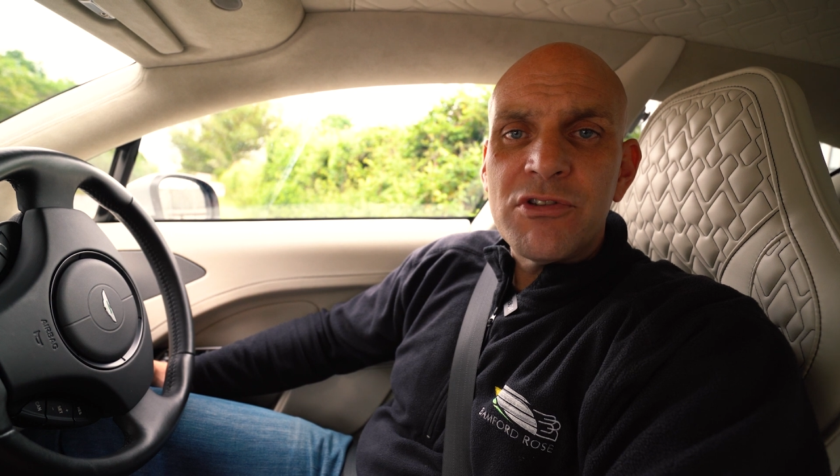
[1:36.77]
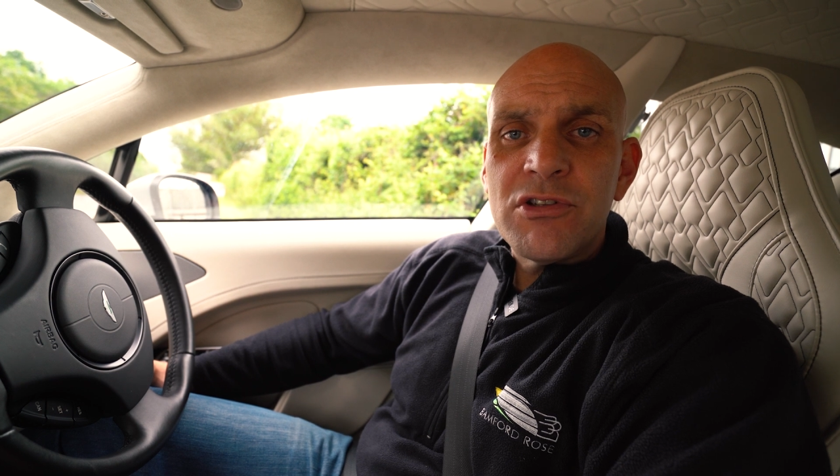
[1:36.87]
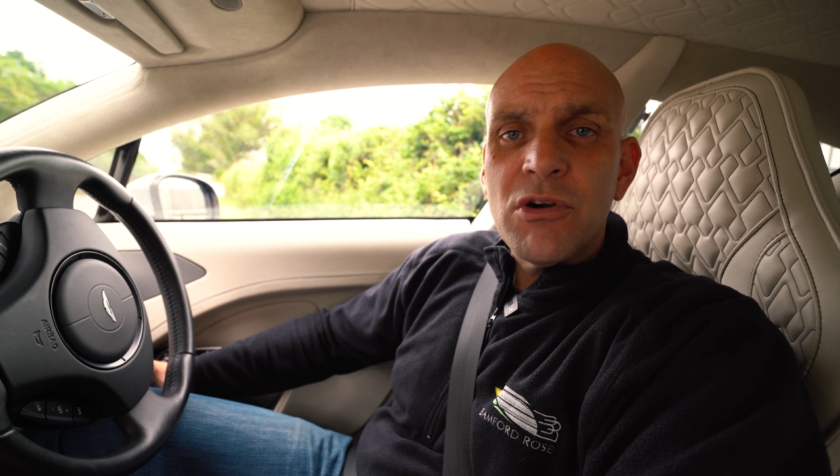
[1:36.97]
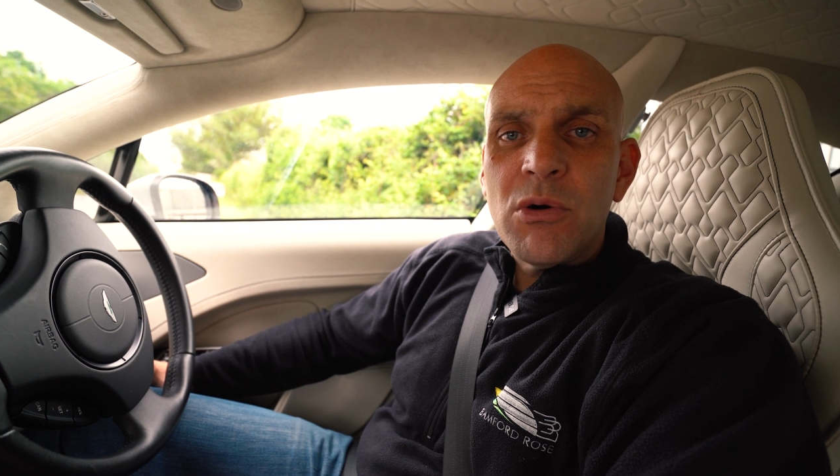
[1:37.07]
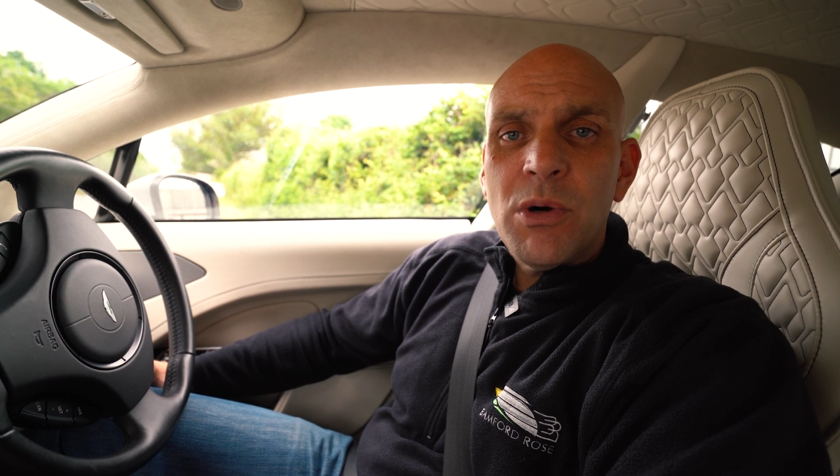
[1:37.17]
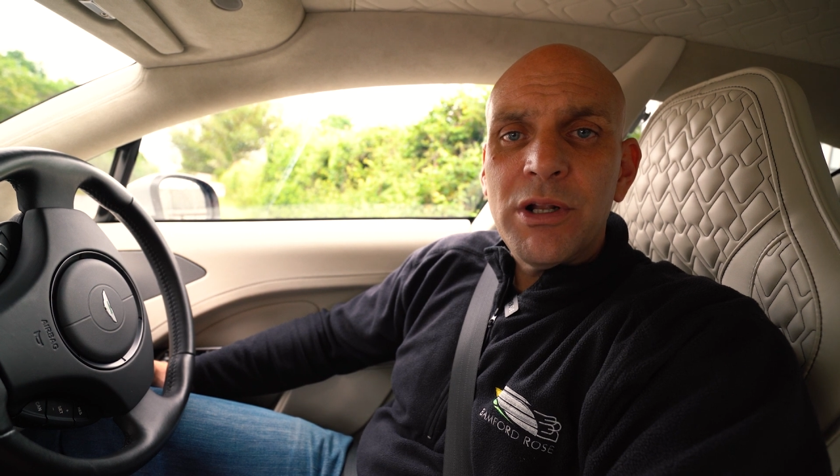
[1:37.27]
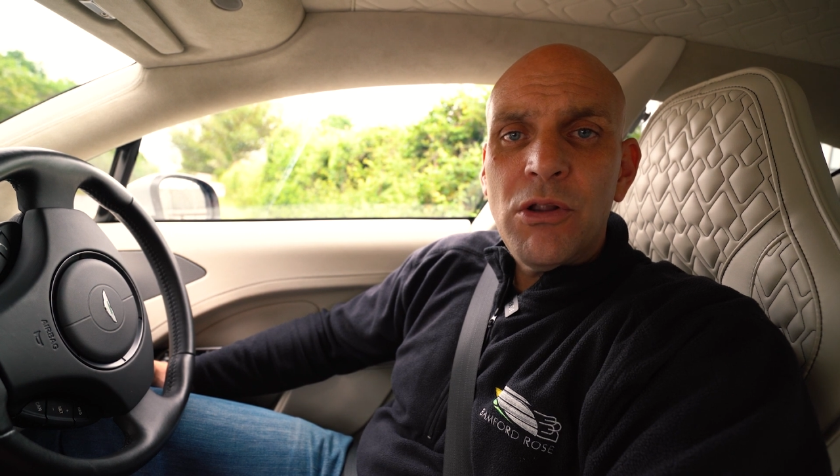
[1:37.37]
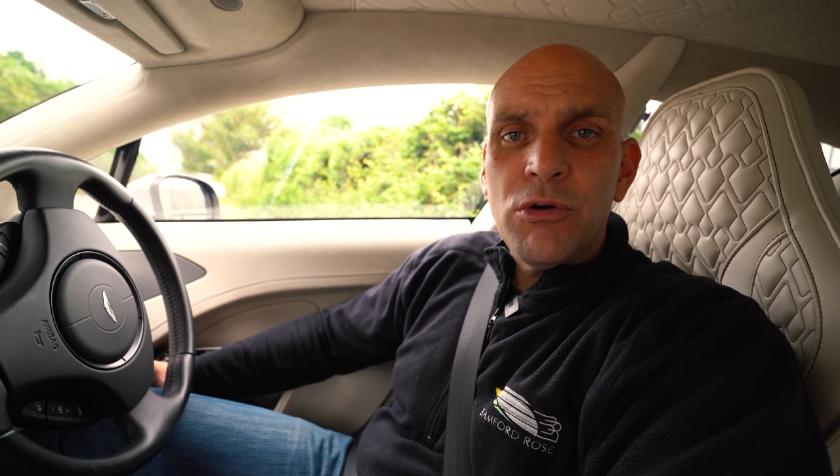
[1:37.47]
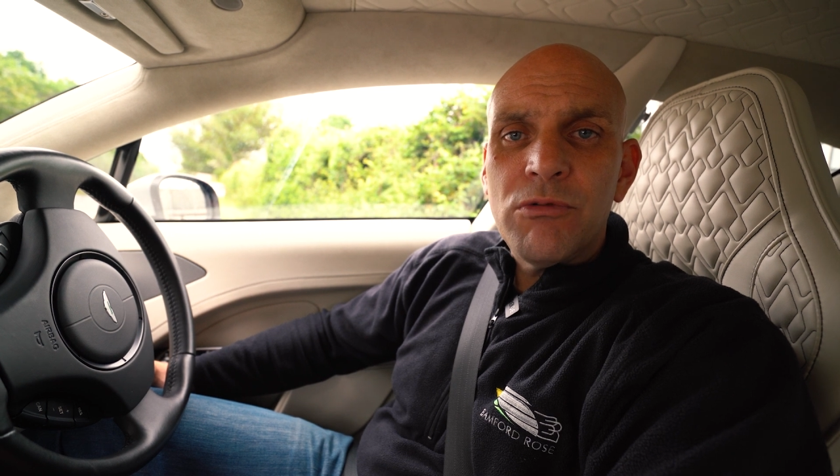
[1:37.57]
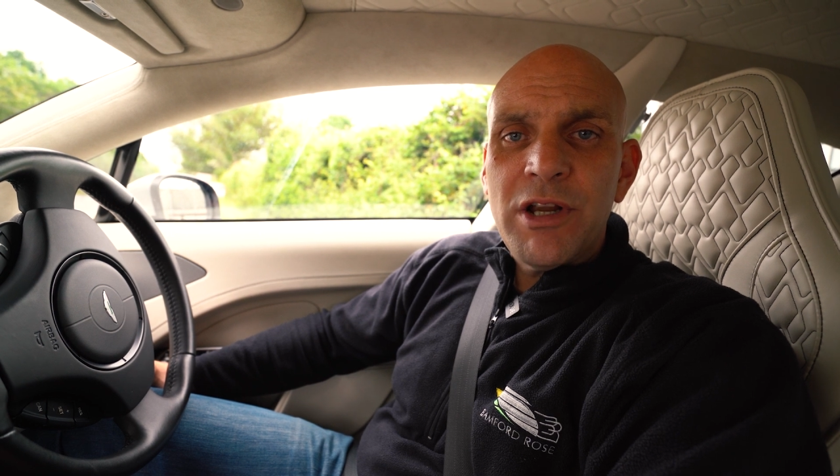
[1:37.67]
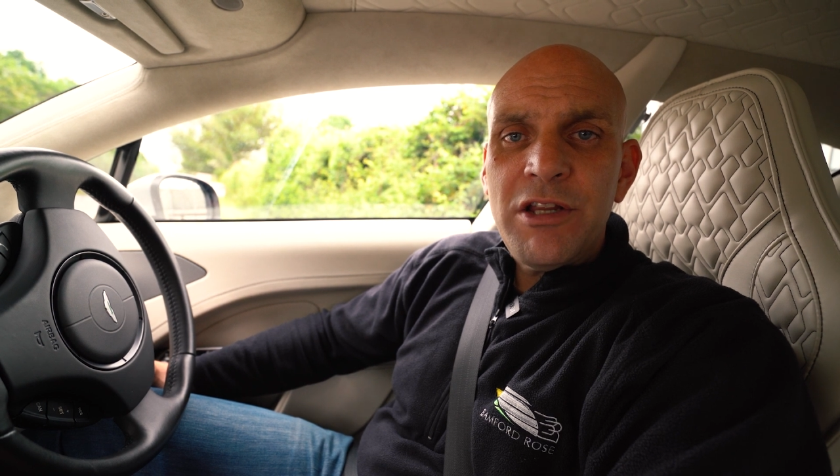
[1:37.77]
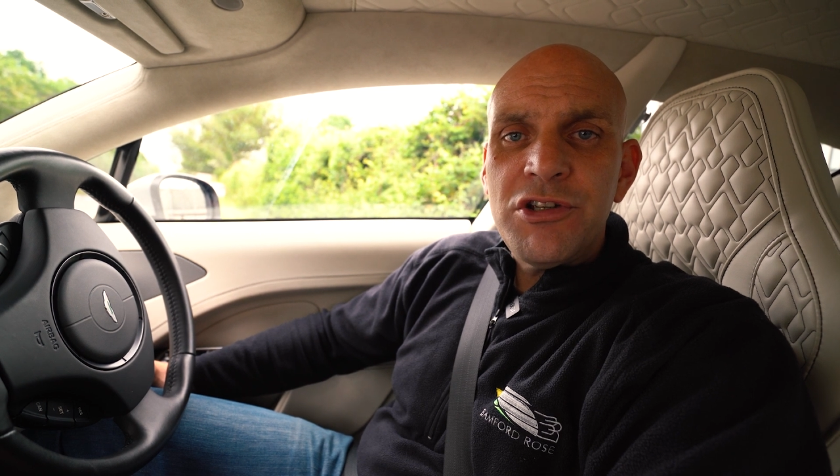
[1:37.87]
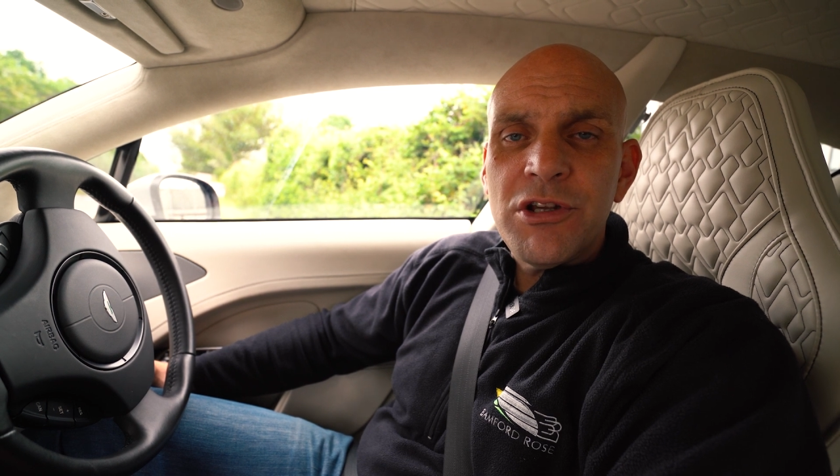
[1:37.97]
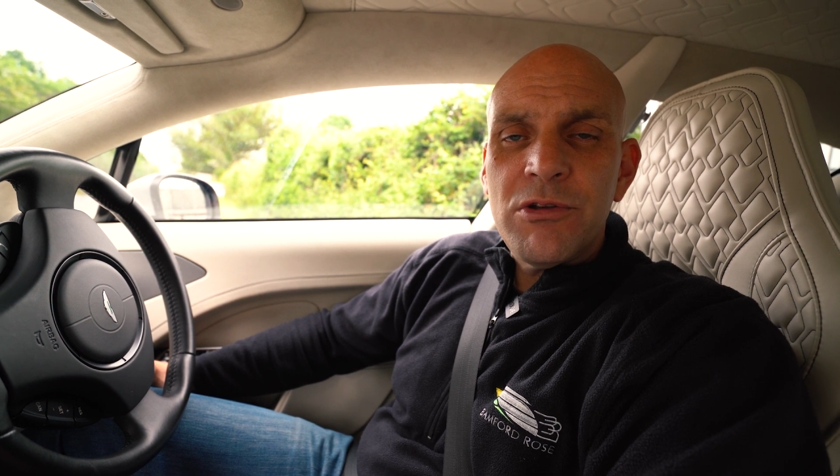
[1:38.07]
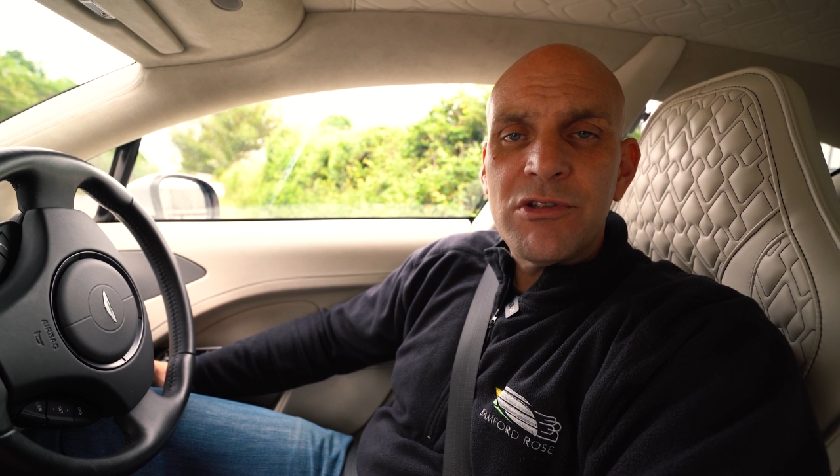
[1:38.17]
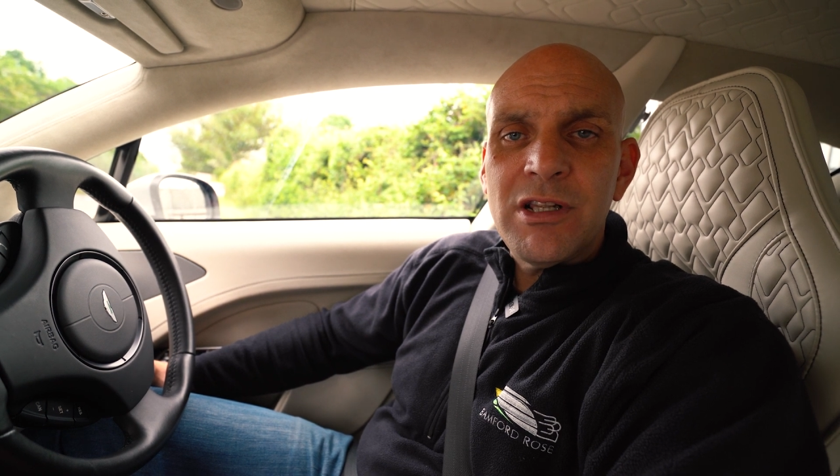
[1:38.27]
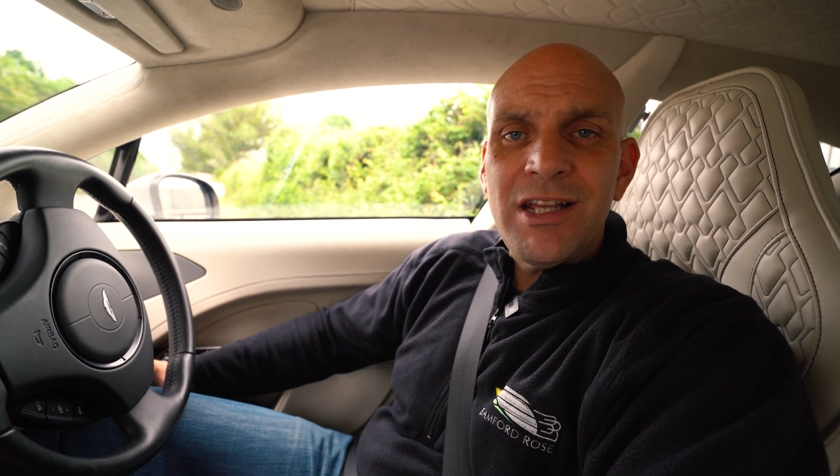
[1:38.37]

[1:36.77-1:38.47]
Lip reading: has got quite long ratios,